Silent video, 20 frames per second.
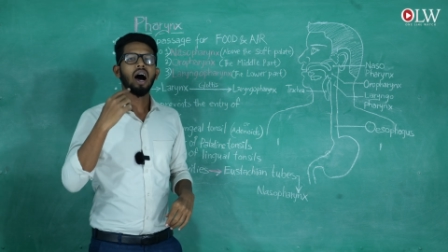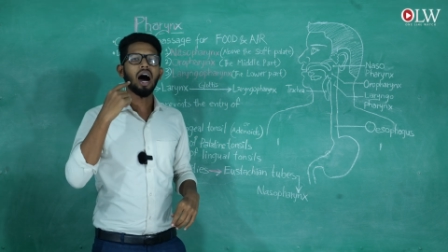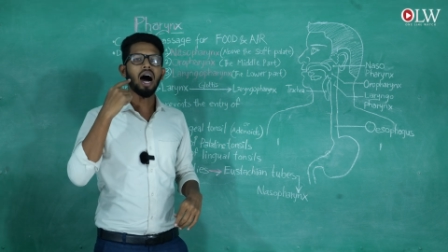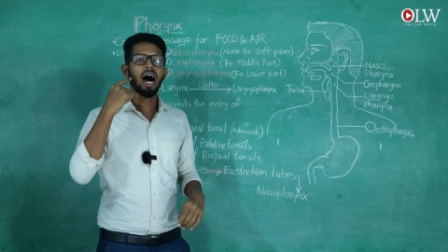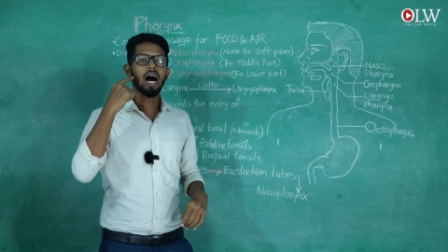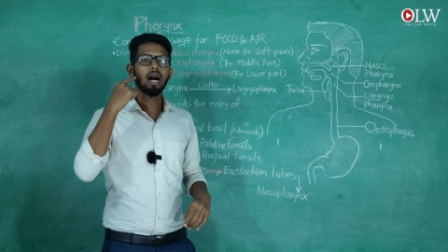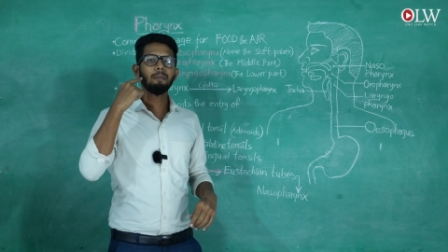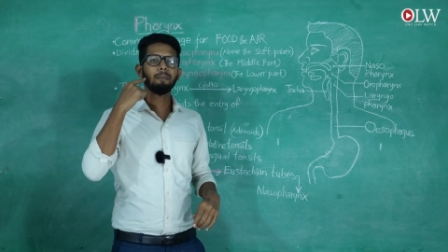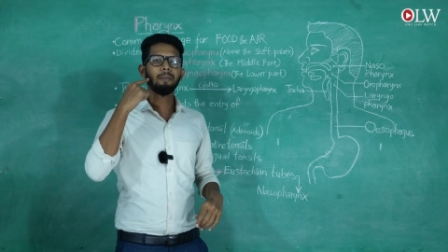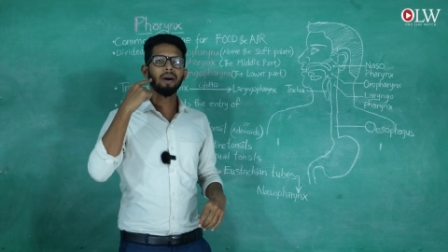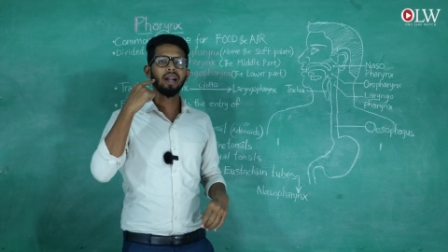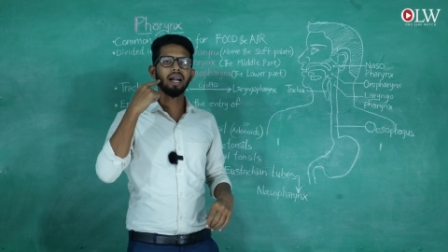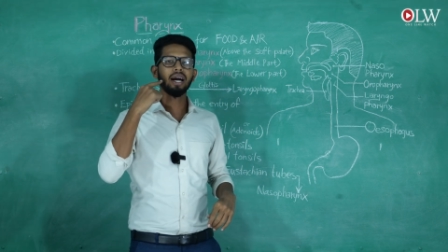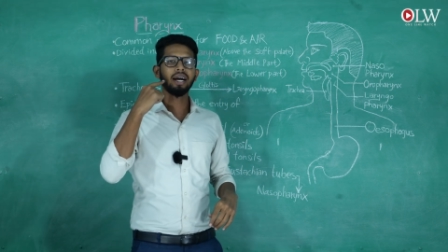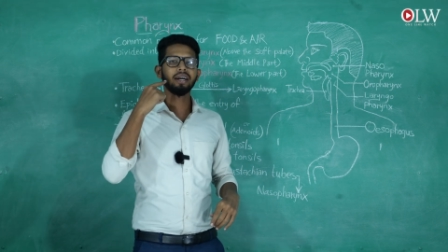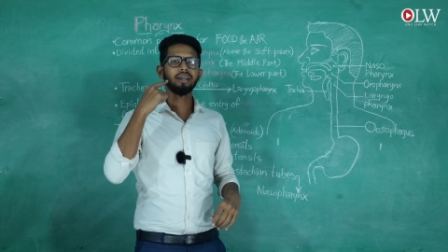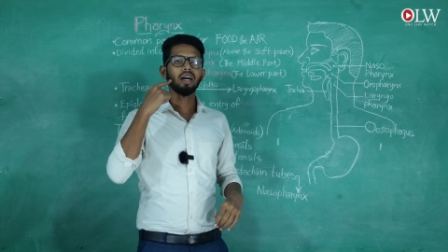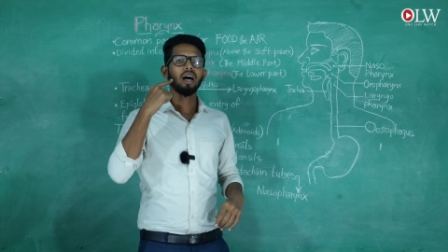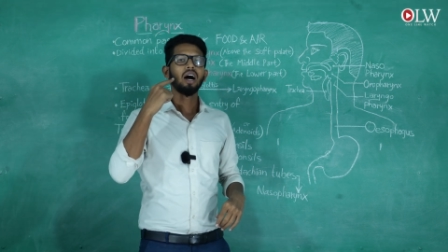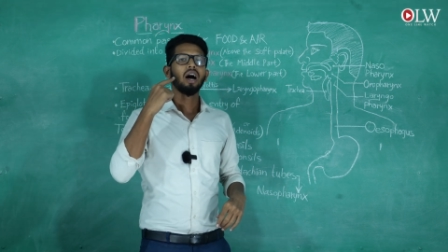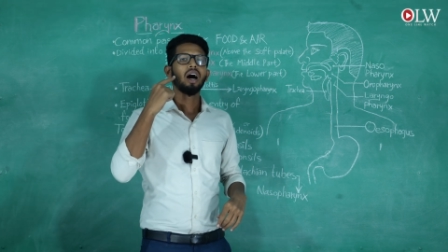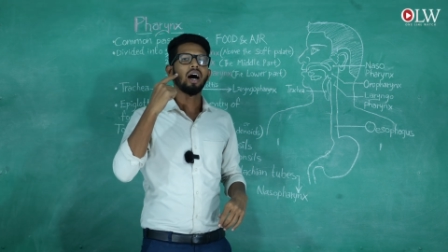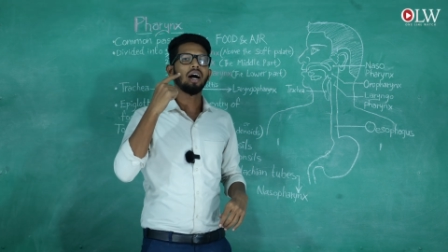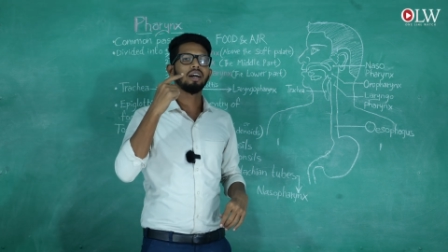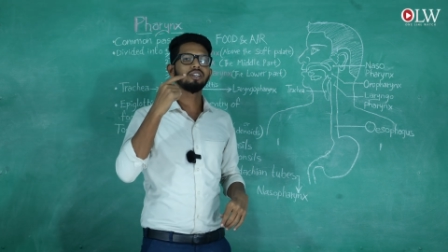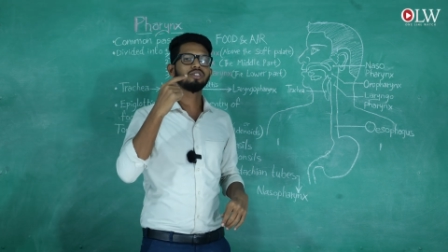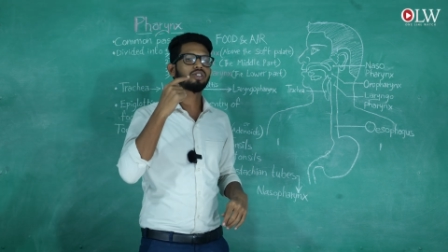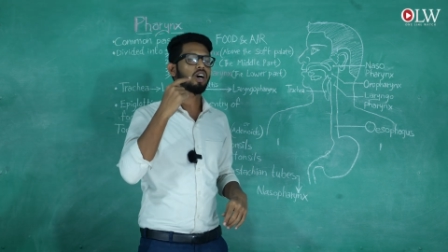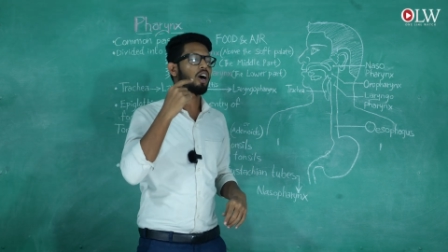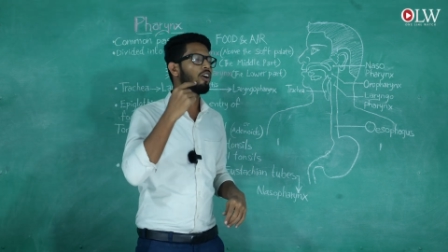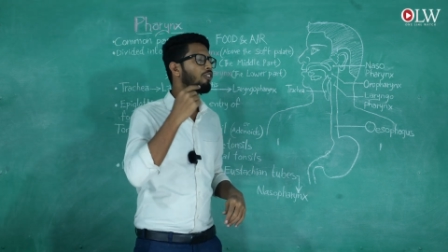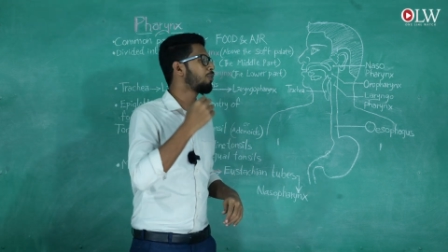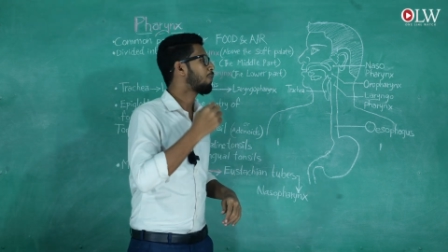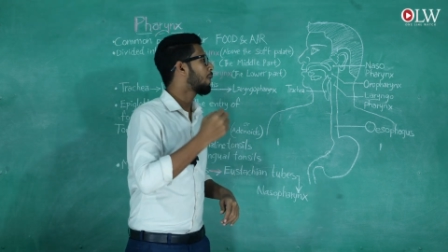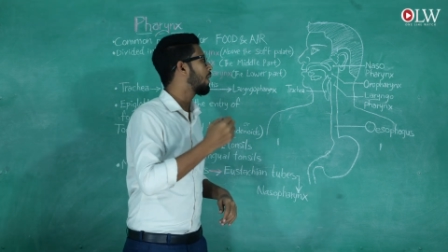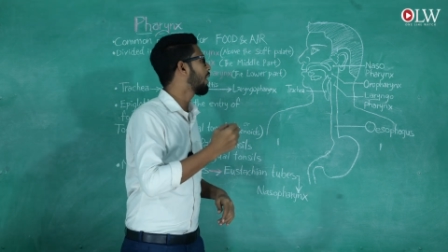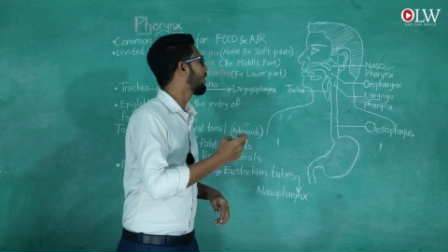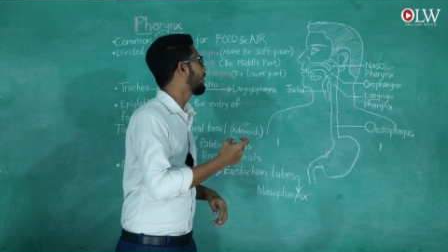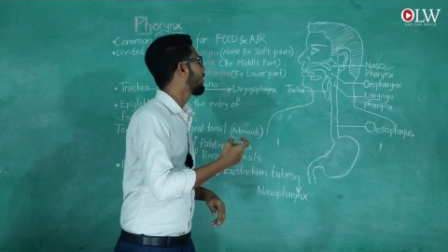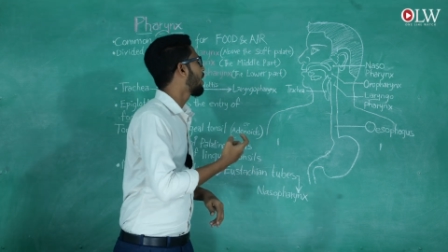Hard palate and soft
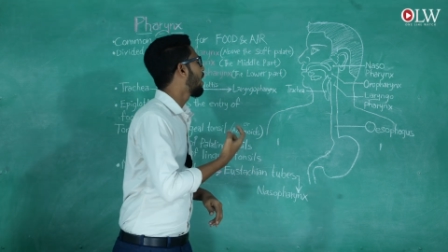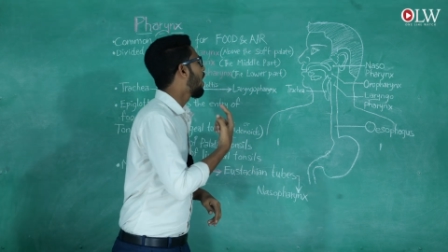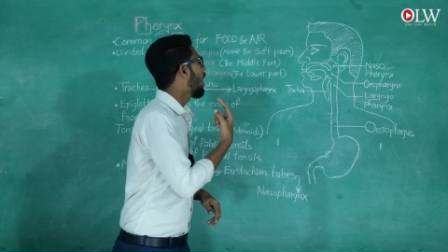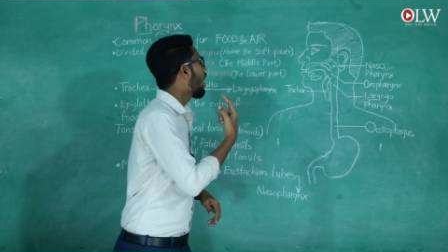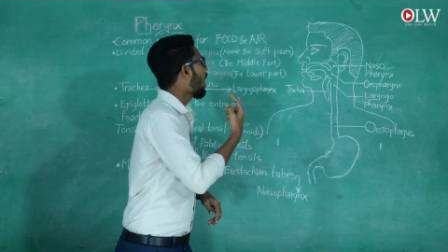palate.